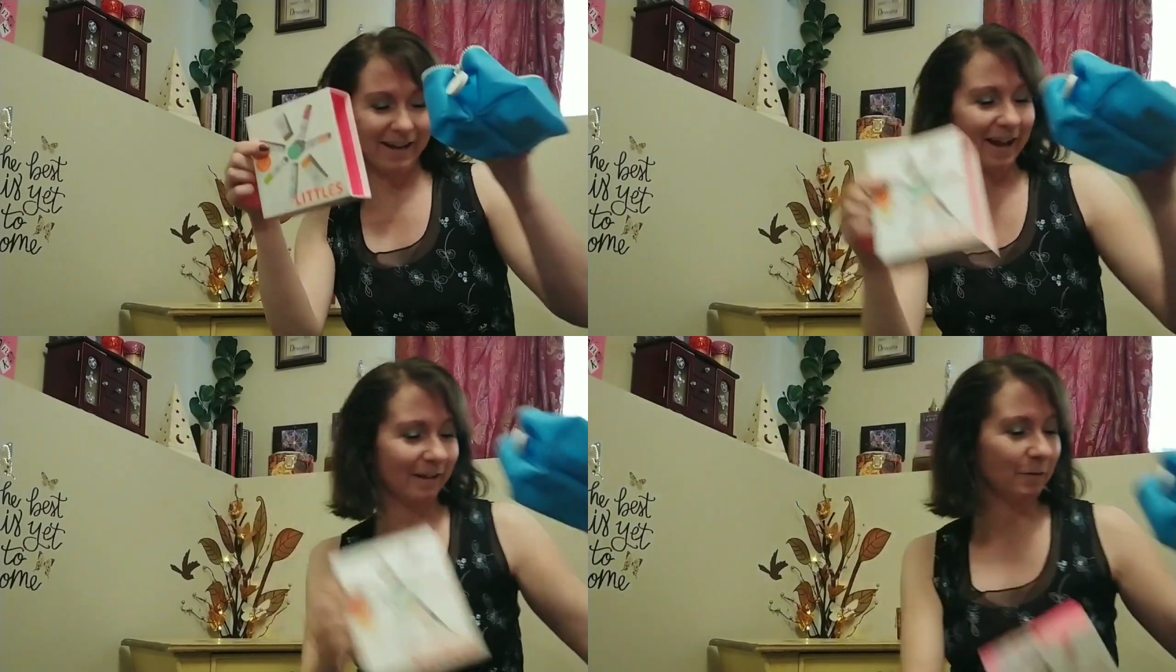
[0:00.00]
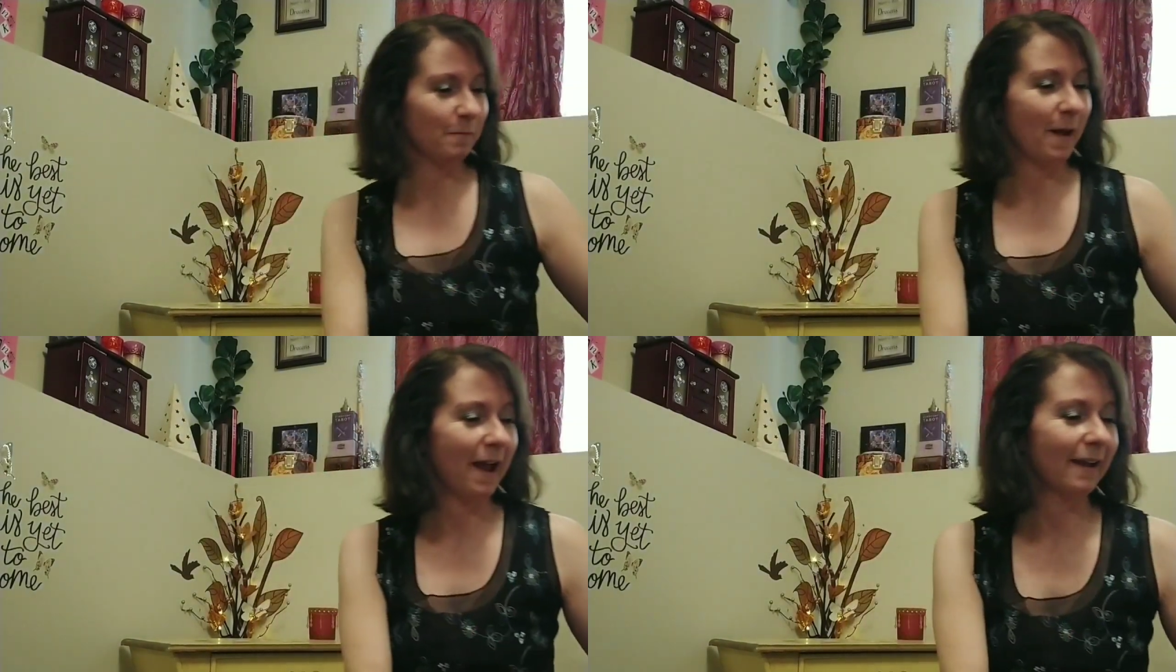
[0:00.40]
and the
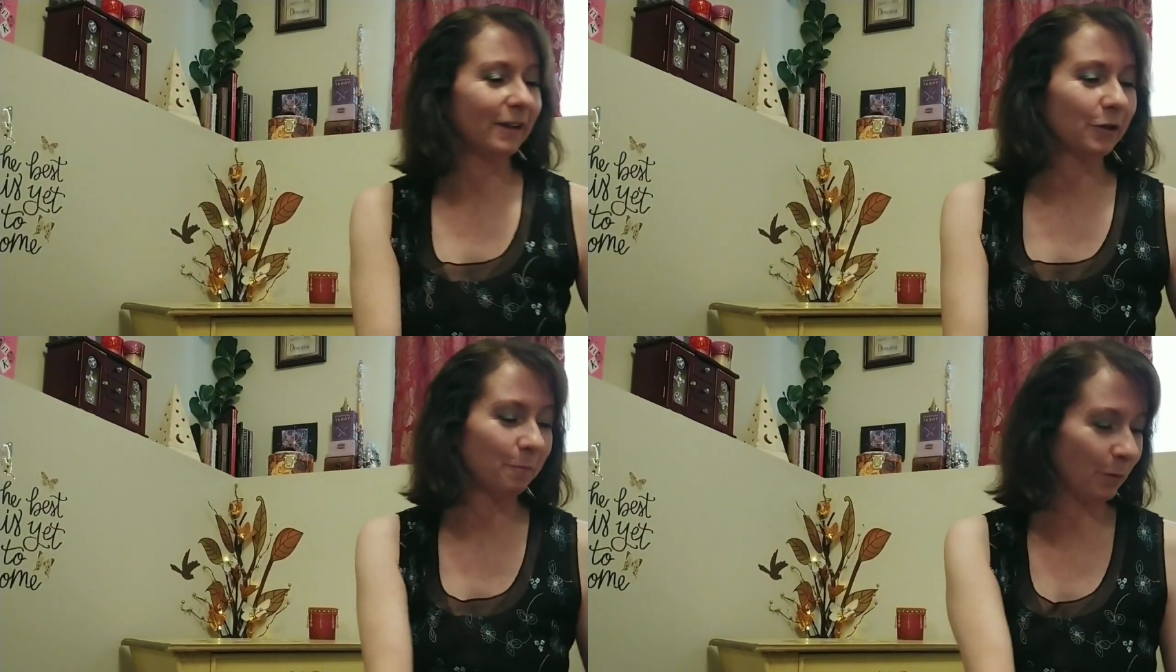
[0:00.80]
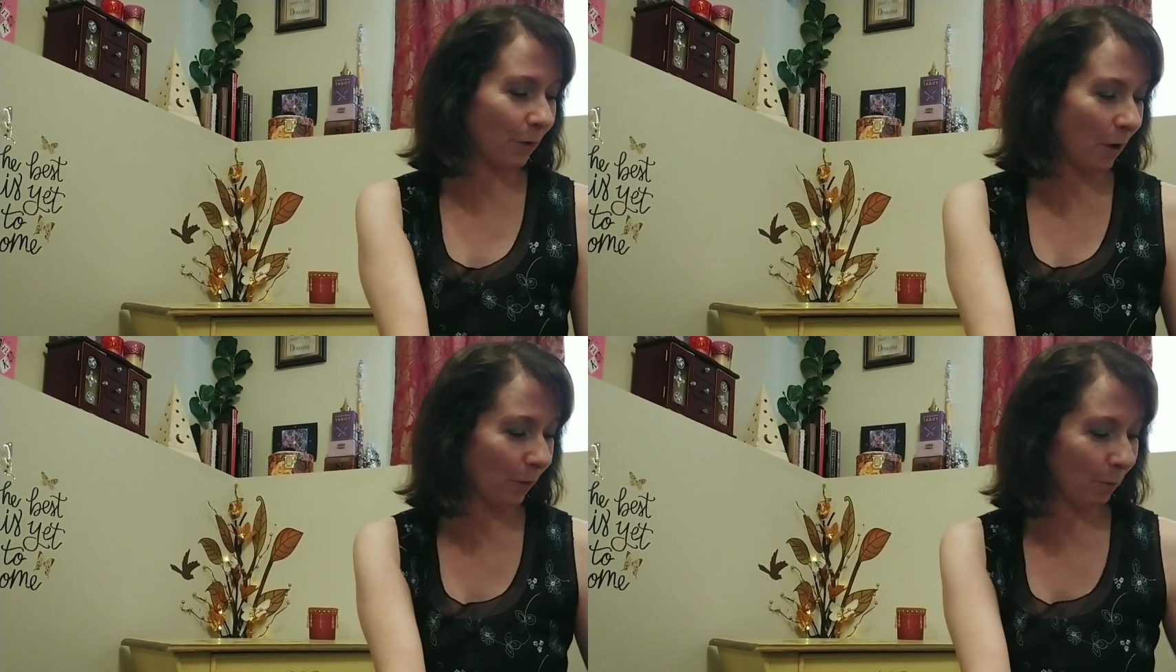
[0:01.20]
bag you can
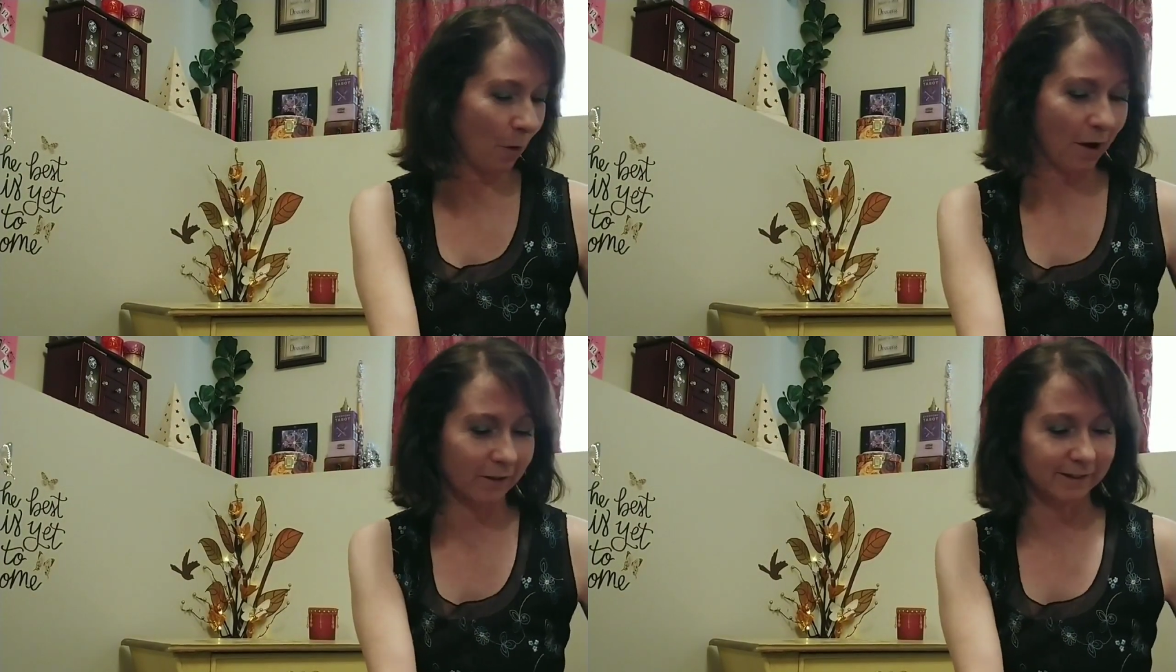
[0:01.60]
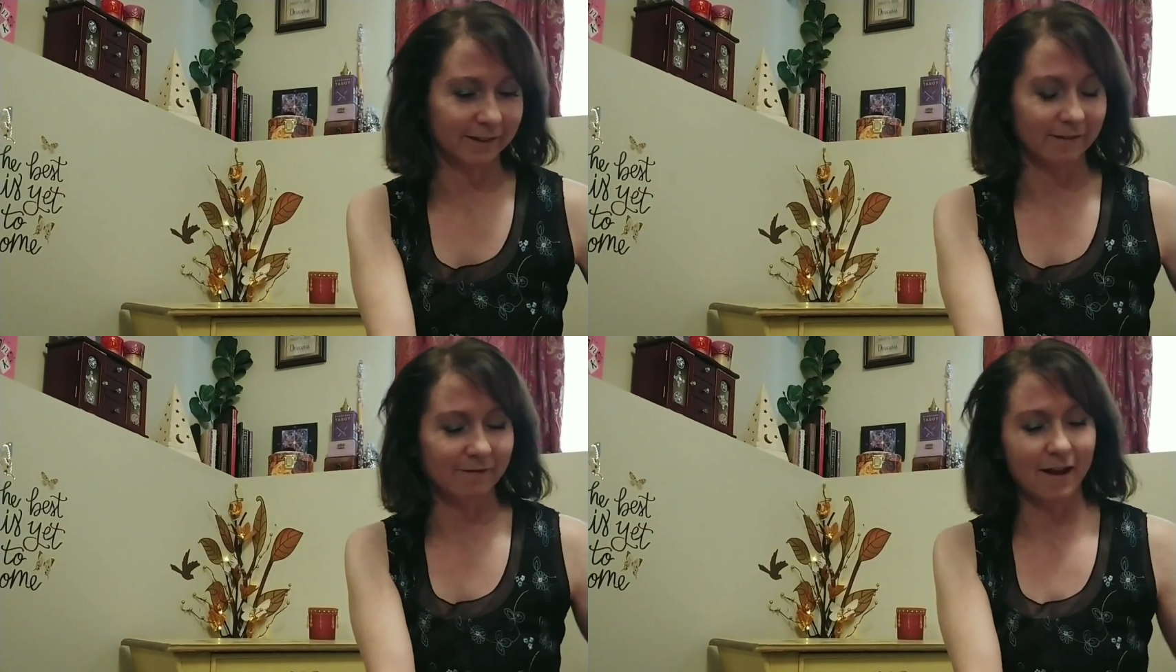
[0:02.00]
put all the
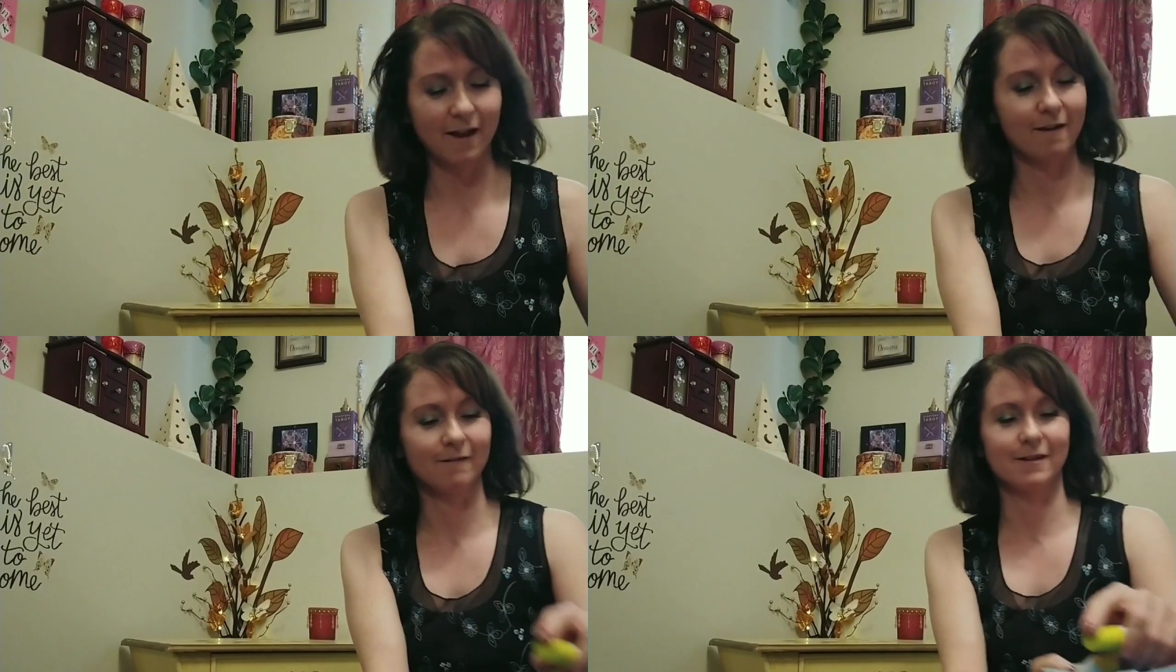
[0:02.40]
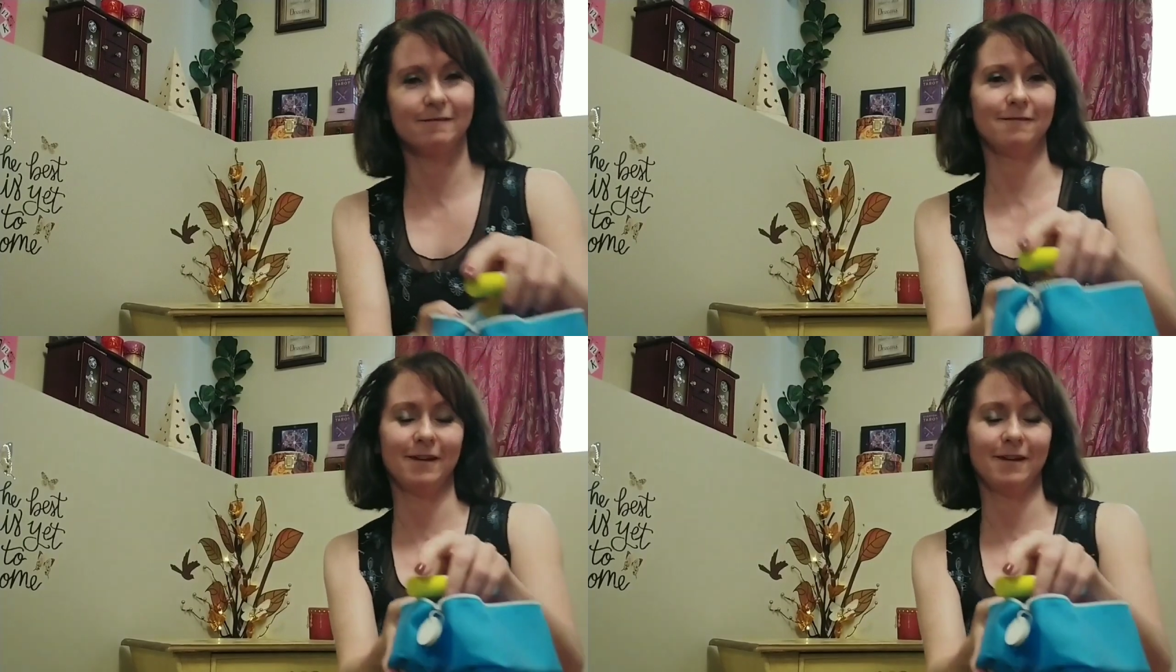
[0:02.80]
products in there, and,